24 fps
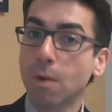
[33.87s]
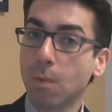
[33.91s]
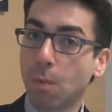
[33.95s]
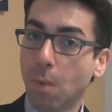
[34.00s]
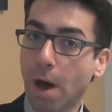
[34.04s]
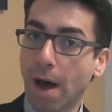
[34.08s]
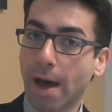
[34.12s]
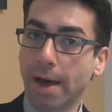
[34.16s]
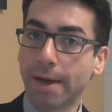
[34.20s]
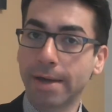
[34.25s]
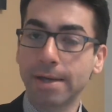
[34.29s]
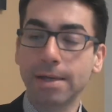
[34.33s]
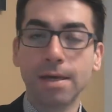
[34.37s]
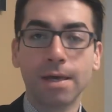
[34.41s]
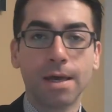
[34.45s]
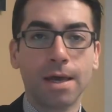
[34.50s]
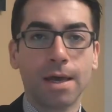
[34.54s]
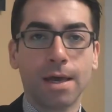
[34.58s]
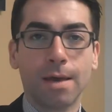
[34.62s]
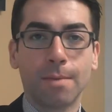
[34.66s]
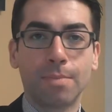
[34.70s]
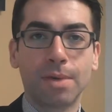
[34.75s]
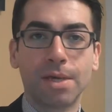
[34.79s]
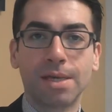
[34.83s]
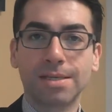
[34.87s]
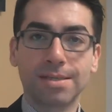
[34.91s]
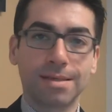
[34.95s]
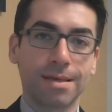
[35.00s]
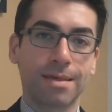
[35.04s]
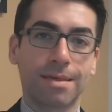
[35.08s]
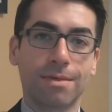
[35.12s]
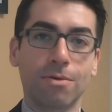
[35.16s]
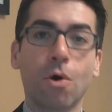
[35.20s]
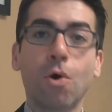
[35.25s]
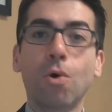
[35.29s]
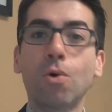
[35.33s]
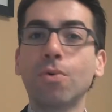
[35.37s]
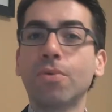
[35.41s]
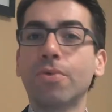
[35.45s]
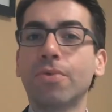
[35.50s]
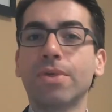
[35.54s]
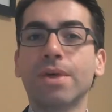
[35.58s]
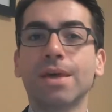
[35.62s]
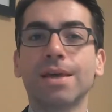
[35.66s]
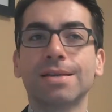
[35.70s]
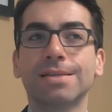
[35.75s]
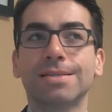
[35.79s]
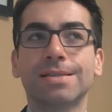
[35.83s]
Why? Because the whole
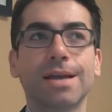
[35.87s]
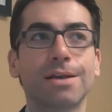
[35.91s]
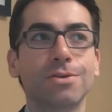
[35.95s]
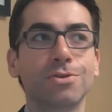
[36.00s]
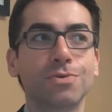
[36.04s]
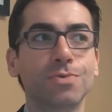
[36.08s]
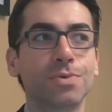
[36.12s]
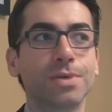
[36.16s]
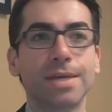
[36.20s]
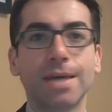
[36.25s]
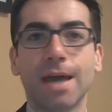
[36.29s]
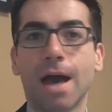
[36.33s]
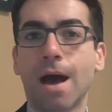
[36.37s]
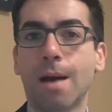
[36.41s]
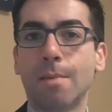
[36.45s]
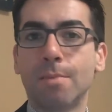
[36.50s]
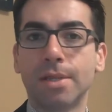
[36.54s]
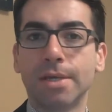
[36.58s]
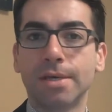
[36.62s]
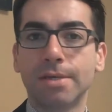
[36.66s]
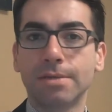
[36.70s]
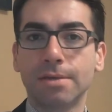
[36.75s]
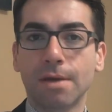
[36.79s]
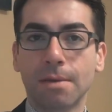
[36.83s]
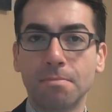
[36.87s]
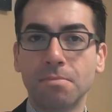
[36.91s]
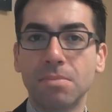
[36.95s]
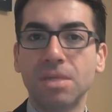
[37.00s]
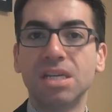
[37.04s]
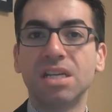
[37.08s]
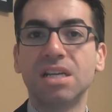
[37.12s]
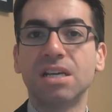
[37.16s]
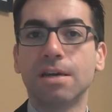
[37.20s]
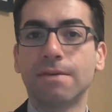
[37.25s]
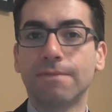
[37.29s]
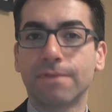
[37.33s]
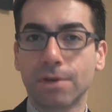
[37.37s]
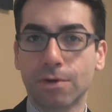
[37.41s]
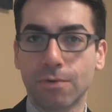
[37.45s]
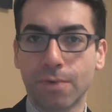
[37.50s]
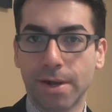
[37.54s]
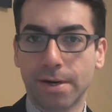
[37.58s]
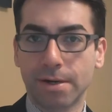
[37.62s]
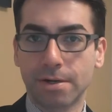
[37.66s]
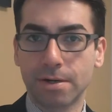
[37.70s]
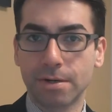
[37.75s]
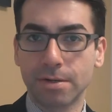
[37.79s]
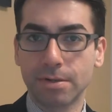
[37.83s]
thing sounds really ominous, a meeting of the
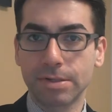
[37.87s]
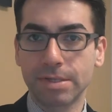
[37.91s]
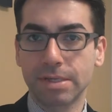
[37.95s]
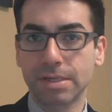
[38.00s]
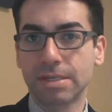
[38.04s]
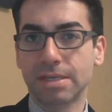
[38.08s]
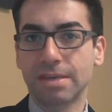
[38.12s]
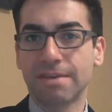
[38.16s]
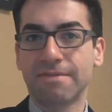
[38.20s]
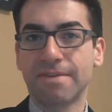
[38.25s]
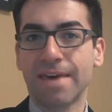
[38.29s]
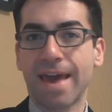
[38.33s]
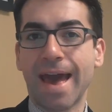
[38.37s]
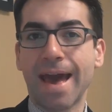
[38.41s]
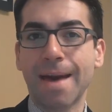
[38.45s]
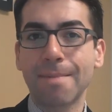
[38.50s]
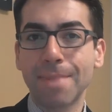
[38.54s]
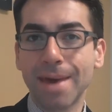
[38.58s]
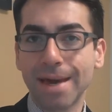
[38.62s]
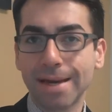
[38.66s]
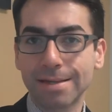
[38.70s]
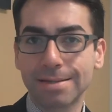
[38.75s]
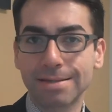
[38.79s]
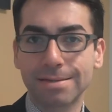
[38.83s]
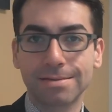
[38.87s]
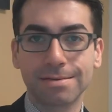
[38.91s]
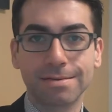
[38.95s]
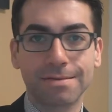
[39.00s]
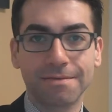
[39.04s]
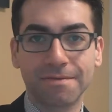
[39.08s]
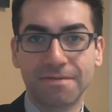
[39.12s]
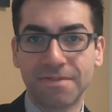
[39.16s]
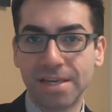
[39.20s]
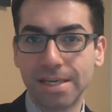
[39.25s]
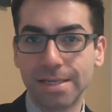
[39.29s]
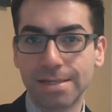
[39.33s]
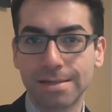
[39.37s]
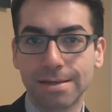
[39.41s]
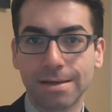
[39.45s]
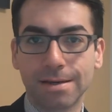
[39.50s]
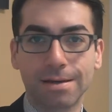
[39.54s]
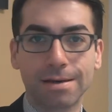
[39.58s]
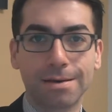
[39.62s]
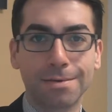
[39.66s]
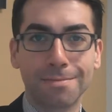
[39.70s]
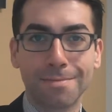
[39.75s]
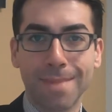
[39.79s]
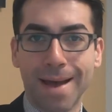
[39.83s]
creditors, as if Amex,
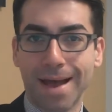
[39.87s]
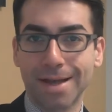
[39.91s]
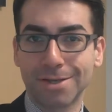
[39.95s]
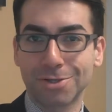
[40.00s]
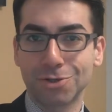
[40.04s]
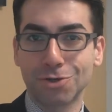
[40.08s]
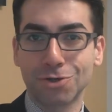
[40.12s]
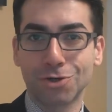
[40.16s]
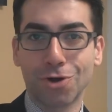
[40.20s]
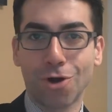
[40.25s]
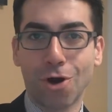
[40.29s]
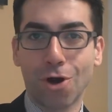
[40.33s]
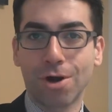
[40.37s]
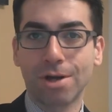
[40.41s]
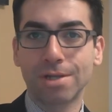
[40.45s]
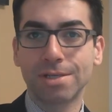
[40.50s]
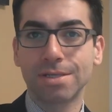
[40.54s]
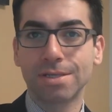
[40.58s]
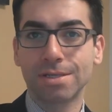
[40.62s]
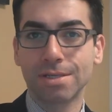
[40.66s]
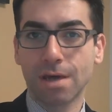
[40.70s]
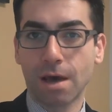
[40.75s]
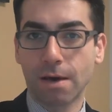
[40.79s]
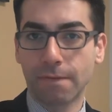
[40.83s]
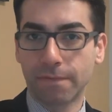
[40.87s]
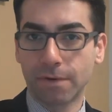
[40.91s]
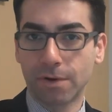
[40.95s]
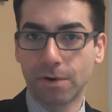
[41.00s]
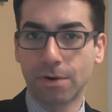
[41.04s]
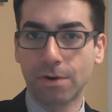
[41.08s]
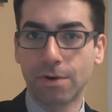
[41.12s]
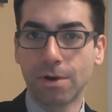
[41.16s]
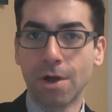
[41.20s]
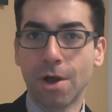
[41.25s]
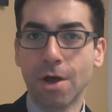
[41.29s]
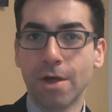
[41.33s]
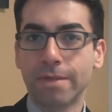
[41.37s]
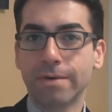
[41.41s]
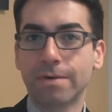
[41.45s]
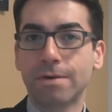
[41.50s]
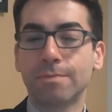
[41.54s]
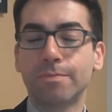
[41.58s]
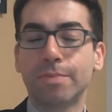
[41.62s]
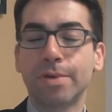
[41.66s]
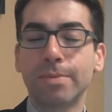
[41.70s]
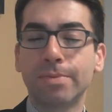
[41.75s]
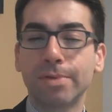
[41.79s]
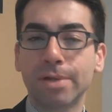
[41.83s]
Visa, MasterCard, Discover, the
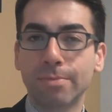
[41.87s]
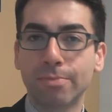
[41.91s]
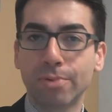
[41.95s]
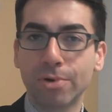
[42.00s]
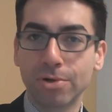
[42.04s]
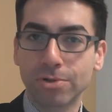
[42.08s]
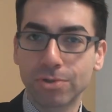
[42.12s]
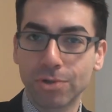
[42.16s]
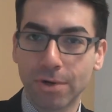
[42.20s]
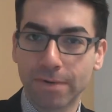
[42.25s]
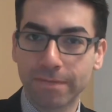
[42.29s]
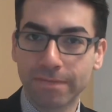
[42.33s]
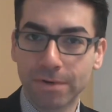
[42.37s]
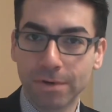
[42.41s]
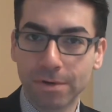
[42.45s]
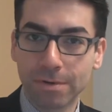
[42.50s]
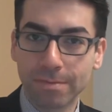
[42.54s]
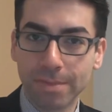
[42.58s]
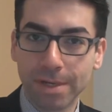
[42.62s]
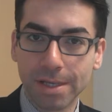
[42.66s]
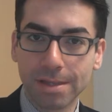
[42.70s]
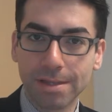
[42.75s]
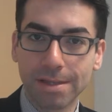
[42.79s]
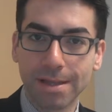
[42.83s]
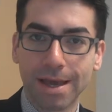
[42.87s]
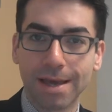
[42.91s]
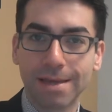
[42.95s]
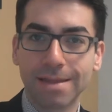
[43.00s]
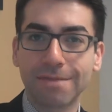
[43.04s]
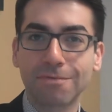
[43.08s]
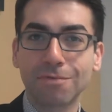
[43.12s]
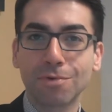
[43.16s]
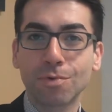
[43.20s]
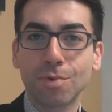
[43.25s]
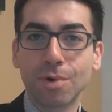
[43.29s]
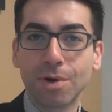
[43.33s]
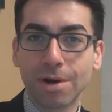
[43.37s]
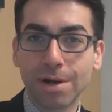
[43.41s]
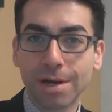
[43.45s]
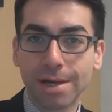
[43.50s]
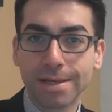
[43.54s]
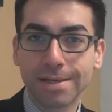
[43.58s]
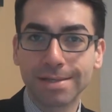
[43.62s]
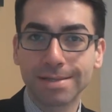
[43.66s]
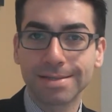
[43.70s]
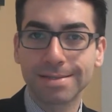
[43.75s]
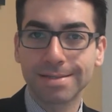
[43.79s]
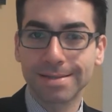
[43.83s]
good people at Bergdorf Goodman, and everywhere
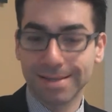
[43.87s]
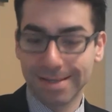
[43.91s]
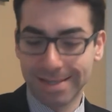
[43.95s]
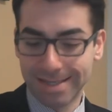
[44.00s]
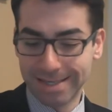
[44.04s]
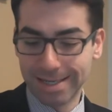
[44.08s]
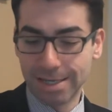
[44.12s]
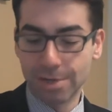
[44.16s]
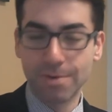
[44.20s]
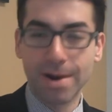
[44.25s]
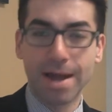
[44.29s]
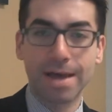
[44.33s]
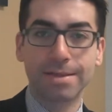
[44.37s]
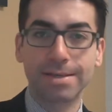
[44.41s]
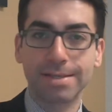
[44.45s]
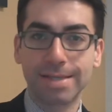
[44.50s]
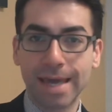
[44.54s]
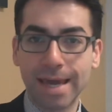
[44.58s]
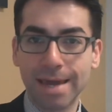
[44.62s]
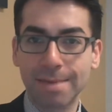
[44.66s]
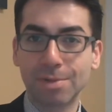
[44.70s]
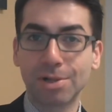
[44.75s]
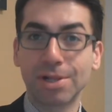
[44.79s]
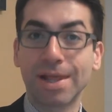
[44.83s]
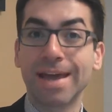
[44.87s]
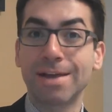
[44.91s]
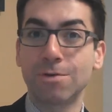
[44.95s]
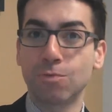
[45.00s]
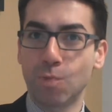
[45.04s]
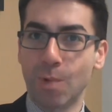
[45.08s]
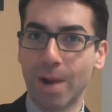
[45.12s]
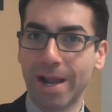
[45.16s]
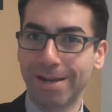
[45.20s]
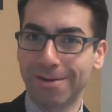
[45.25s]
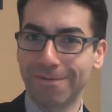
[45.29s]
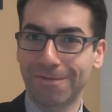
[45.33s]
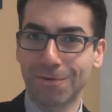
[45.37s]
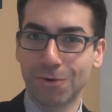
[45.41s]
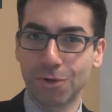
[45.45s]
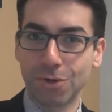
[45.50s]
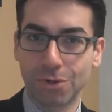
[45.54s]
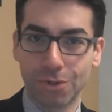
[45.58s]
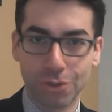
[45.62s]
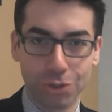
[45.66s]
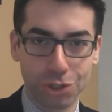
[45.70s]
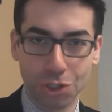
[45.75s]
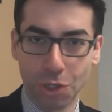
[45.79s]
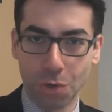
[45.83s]
else sit around the table and wait for you
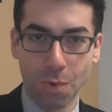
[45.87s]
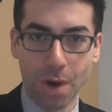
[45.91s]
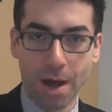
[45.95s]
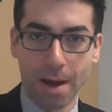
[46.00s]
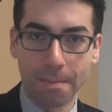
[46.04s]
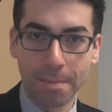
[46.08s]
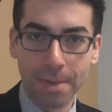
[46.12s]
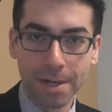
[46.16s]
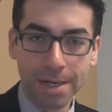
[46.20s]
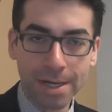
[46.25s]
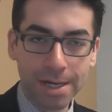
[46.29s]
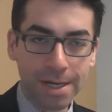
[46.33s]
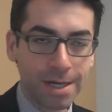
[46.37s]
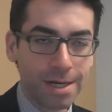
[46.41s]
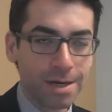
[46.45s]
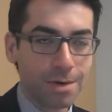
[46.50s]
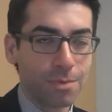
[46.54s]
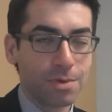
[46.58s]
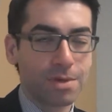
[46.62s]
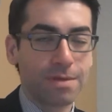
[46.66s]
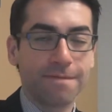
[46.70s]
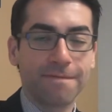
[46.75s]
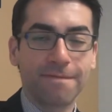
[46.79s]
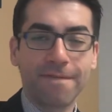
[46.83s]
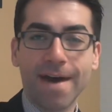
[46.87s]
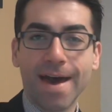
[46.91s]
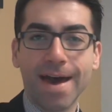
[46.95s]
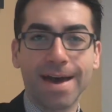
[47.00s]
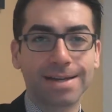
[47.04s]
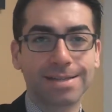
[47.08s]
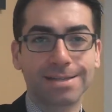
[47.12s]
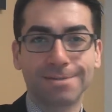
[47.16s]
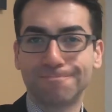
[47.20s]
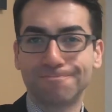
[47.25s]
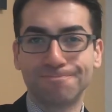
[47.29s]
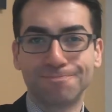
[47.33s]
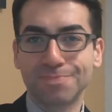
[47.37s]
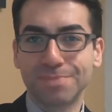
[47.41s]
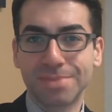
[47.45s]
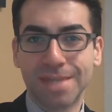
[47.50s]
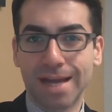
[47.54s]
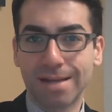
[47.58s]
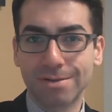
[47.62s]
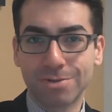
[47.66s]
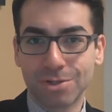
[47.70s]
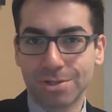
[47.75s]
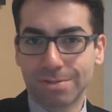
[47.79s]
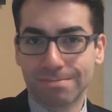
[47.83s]
to show up, when in fact,
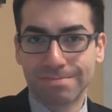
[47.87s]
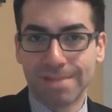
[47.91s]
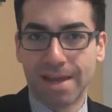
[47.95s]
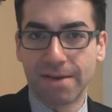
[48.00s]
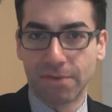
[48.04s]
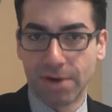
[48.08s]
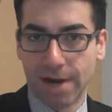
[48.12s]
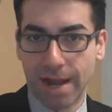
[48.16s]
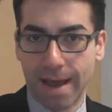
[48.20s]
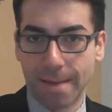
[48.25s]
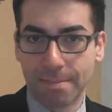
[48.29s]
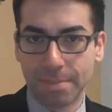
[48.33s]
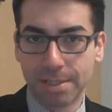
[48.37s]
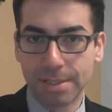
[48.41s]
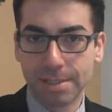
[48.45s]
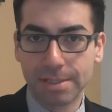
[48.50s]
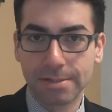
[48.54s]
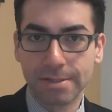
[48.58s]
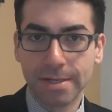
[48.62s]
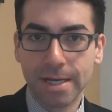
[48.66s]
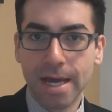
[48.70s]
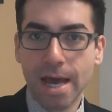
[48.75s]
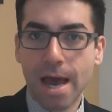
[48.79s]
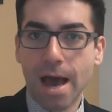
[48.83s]
that just never happens.